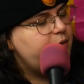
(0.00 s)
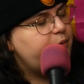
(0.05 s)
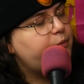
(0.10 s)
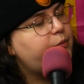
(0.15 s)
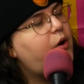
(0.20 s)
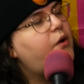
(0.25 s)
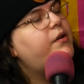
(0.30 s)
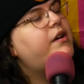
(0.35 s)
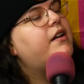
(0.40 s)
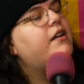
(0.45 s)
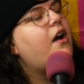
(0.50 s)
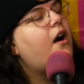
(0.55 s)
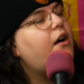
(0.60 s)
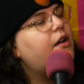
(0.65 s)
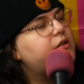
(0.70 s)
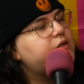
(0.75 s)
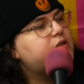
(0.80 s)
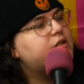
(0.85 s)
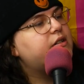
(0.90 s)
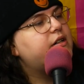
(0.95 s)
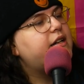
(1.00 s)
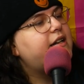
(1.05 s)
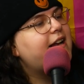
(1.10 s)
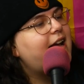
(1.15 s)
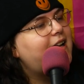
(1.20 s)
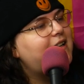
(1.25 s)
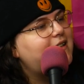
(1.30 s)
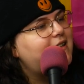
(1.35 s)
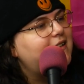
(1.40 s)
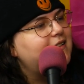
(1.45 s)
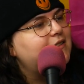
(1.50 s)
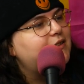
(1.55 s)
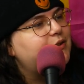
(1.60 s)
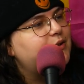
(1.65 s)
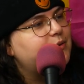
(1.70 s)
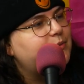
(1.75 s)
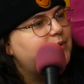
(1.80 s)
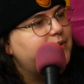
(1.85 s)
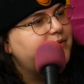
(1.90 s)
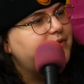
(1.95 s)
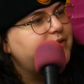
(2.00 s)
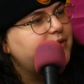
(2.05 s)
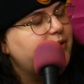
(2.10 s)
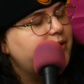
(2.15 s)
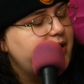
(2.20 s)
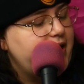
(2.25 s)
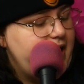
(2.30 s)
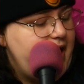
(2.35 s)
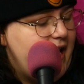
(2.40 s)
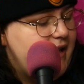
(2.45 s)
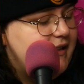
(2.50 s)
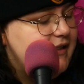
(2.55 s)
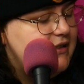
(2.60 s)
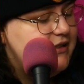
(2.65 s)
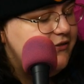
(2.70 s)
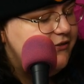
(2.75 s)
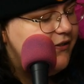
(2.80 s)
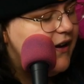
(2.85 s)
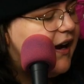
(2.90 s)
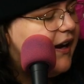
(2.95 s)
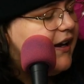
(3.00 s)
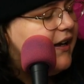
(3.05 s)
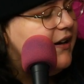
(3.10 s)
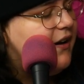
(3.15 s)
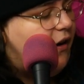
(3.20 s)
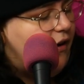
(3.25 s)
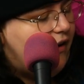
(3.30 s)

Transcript: wrote an alternate ending to the wolf story, and it's fucking